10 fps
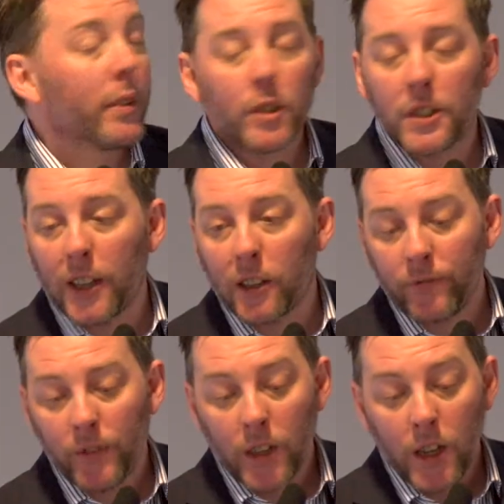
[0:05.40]
we've just done.
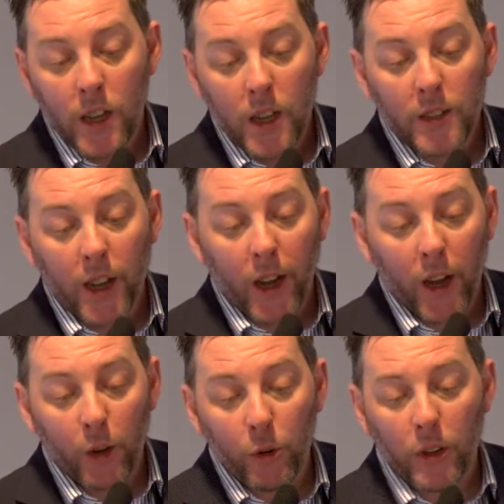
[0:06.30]

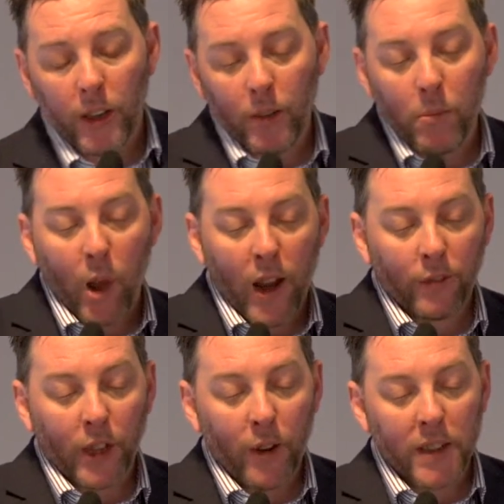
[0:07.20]
So you might have
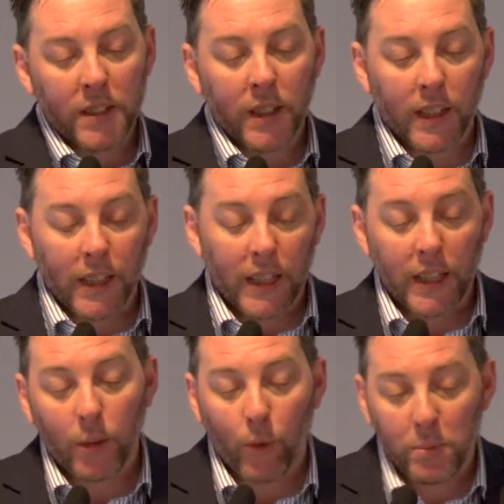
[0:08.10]
noticed that
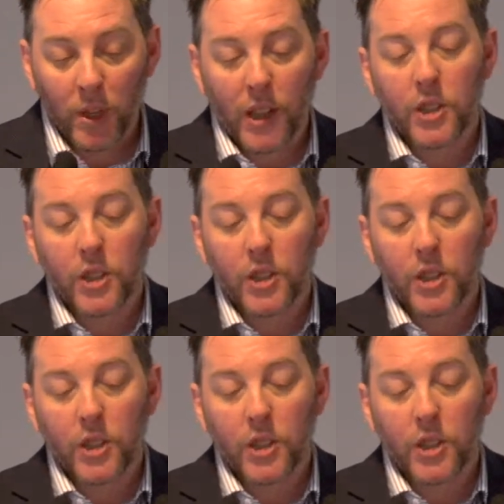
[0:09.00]
the website